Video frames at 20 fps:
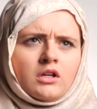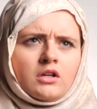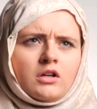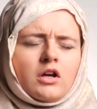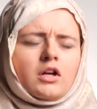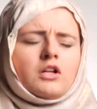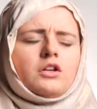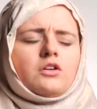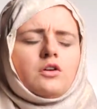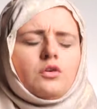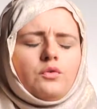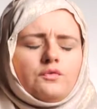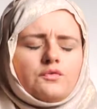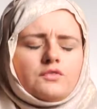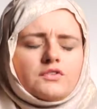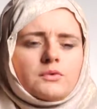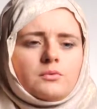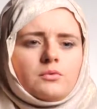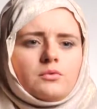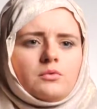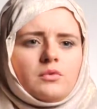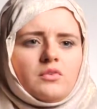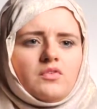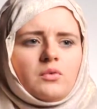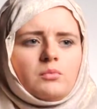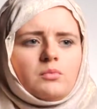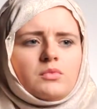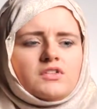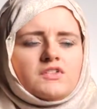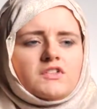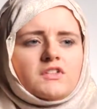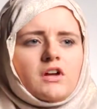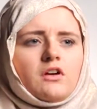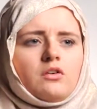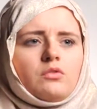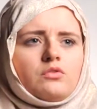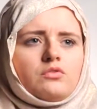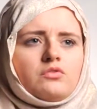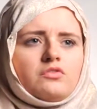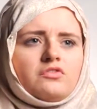kind of comfortable within
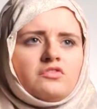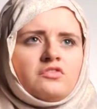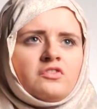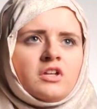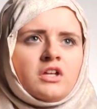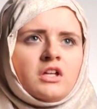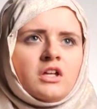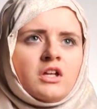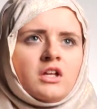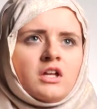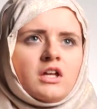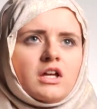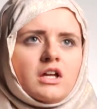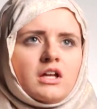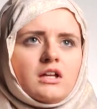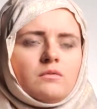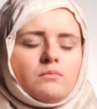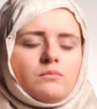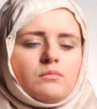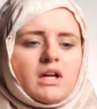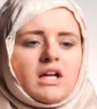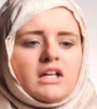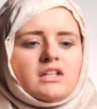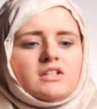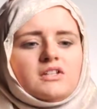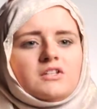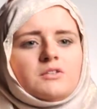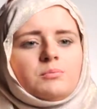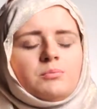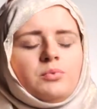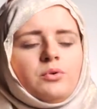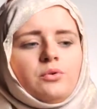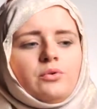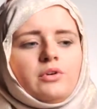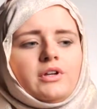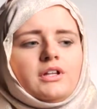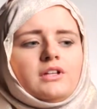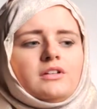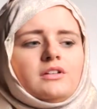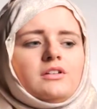myself. And at this
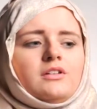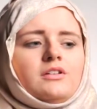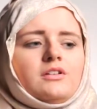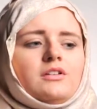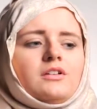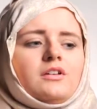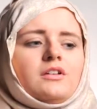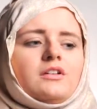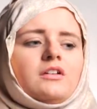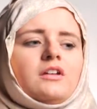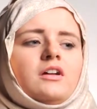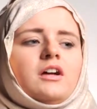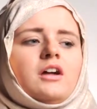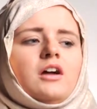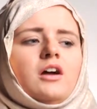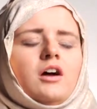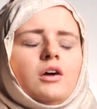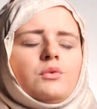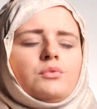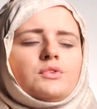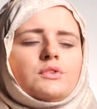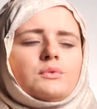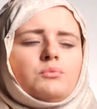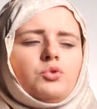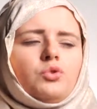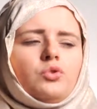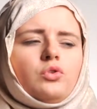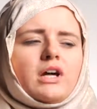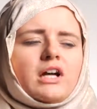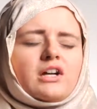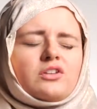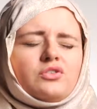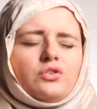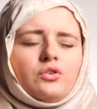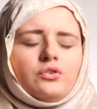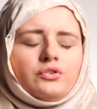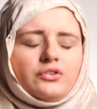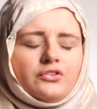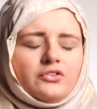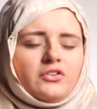point, like, I was more
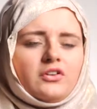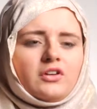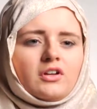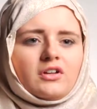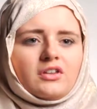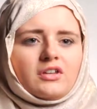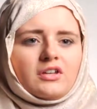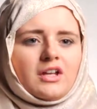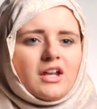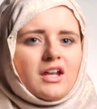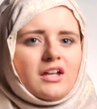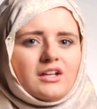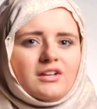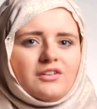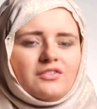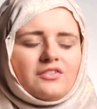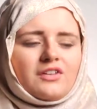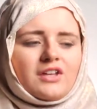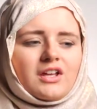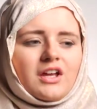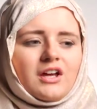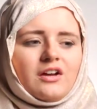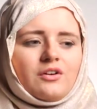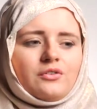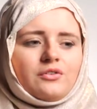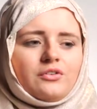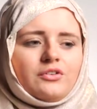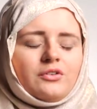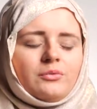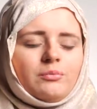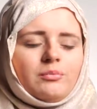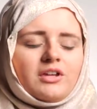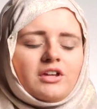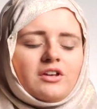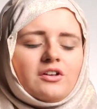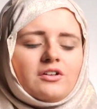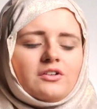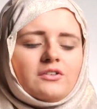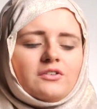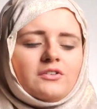agnostic than anything else
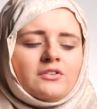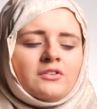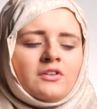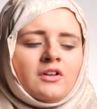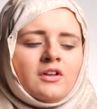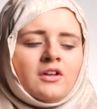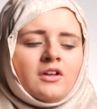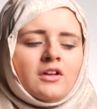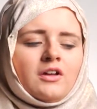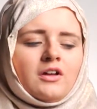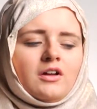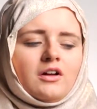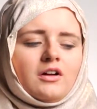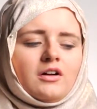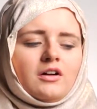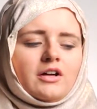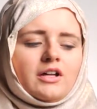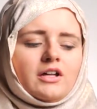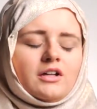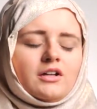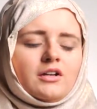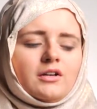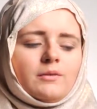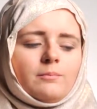because I,